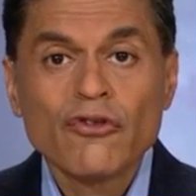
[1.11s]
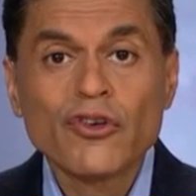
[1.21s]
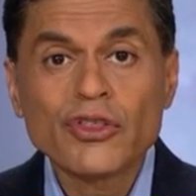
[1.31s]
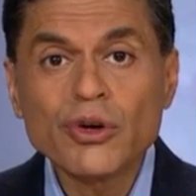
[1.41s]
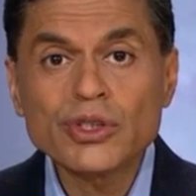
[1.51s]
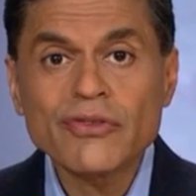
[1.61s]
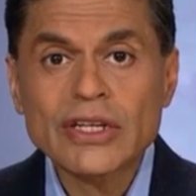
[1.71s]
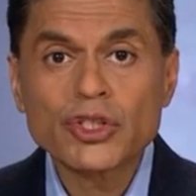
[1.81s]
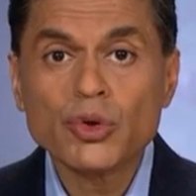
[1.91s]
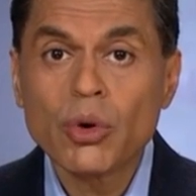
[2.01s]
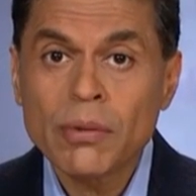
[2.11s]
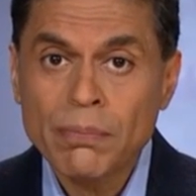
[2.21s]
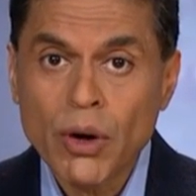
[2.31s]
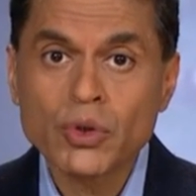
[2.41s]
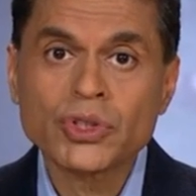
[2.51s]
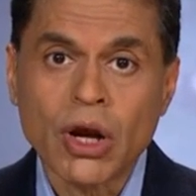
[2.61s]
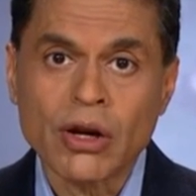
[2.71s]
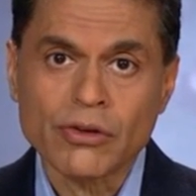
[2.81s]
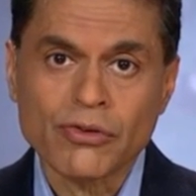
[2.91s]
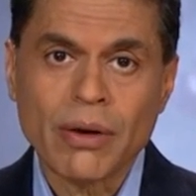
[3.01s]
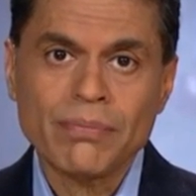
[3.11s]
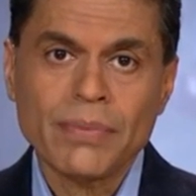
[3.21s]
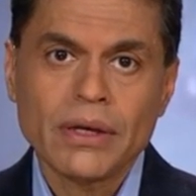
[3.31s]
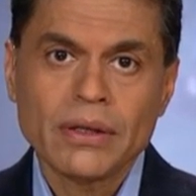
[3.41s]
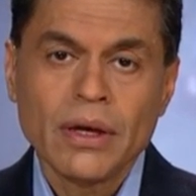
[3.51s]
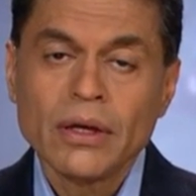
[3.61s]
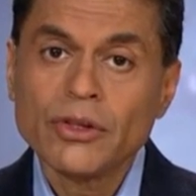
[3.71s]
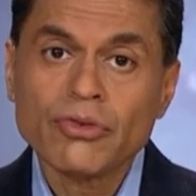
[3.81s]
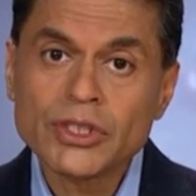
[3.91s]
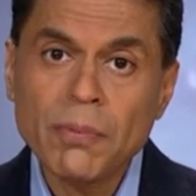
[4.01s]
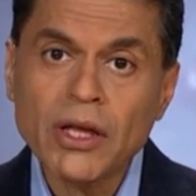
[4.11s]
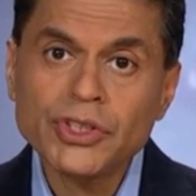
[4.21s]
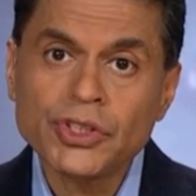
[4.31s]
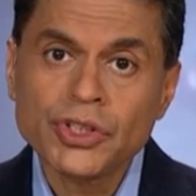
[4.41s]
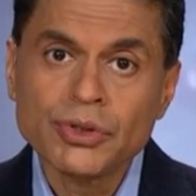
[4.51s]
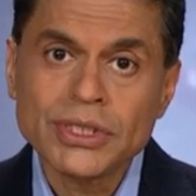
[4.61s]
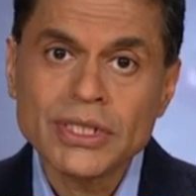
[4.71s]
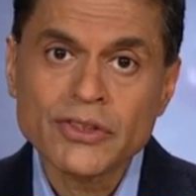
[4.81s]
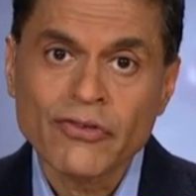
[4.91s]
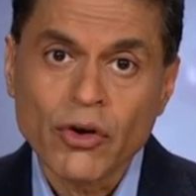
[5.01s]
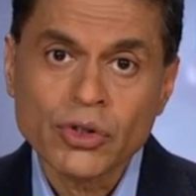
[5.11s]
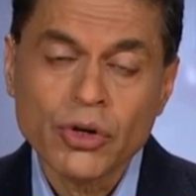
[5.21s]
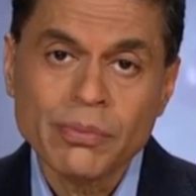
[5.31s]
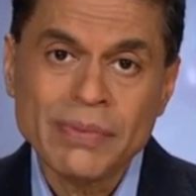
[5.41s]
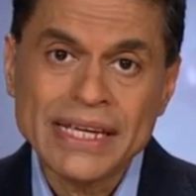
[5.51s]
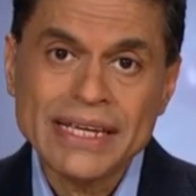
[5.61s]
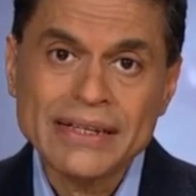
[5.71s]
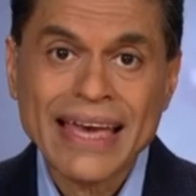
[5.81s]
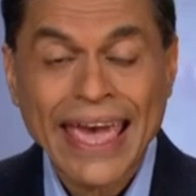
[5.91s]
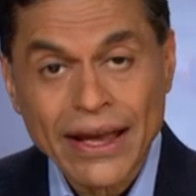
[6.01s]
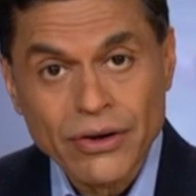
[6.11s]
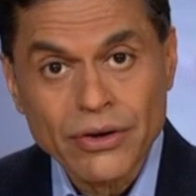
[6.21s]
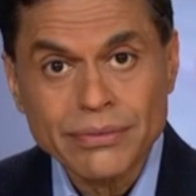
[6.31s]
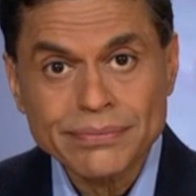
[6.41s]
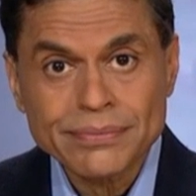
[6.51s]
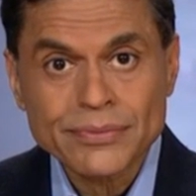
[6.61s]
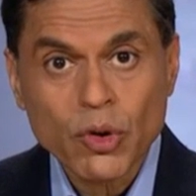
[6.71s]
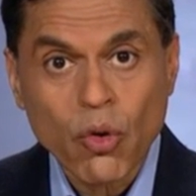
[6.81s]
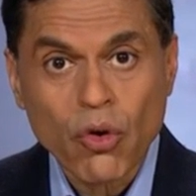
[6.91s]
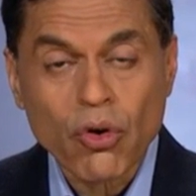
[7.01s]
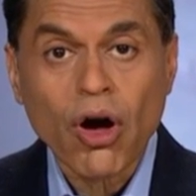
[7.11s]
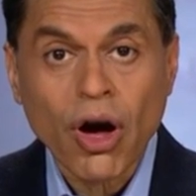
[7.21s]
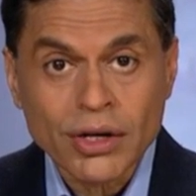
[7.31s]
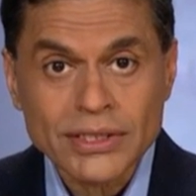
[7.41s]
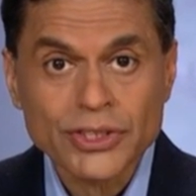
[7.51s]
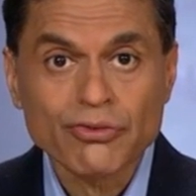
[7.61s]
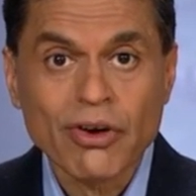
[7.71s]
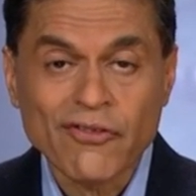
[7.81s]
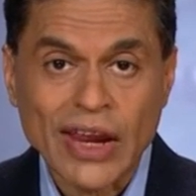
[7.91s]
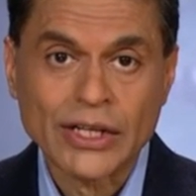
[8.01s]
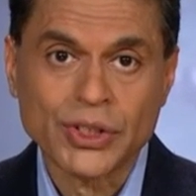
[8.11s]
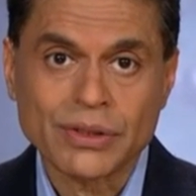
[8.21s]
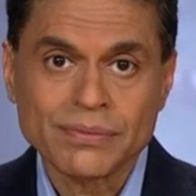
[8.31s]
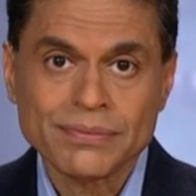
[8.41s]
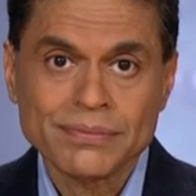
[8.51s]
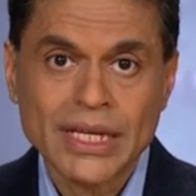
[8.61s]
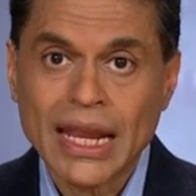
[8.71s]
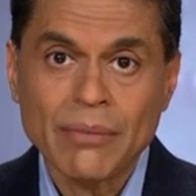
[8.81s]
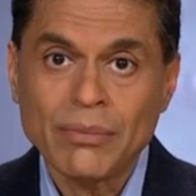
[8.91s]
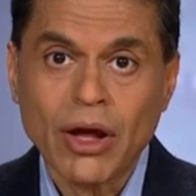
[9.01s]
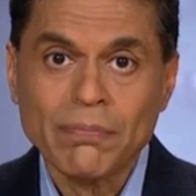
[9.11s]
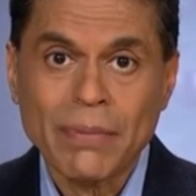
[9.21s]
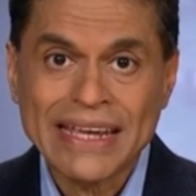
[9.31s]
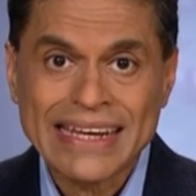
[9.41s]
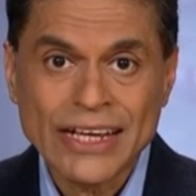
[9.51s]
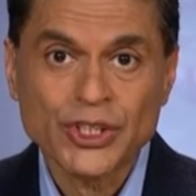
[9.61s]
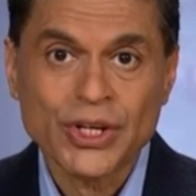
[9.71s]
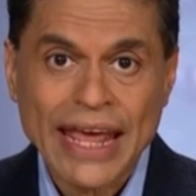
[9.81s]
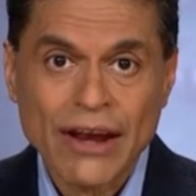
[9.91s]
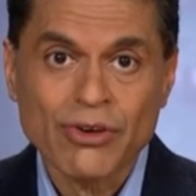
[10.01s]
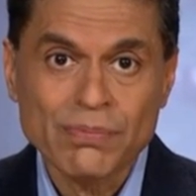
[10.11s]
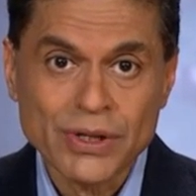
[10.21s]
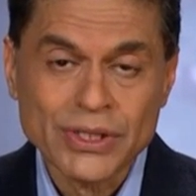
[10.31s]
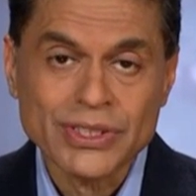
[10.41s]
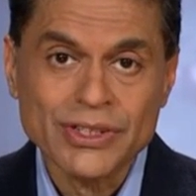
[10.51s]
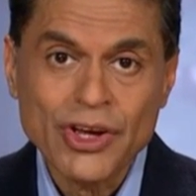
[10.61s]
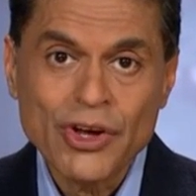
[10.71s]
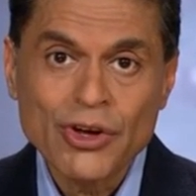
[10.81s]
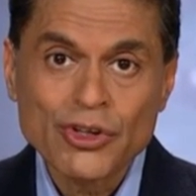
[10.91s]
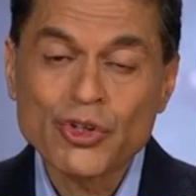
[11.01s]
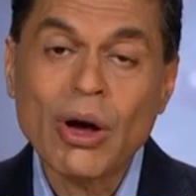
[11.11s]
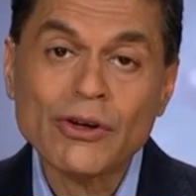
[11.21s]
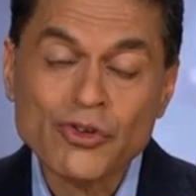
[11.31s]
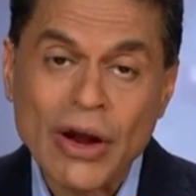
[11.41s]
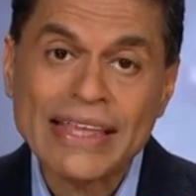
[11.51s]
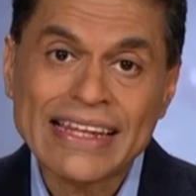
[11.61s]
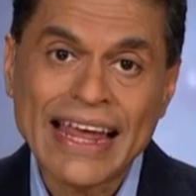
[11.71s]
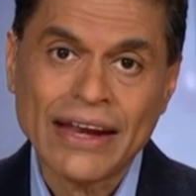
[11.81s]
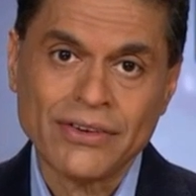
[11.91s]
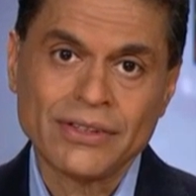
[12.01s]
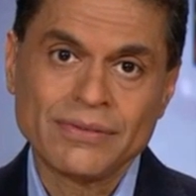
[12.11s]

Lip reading: For those of us who oppose Donald Trump, the response to Tuesday's vote could be anger or honest reflection. And I'm not by nature an angry person, so I'll try the latter.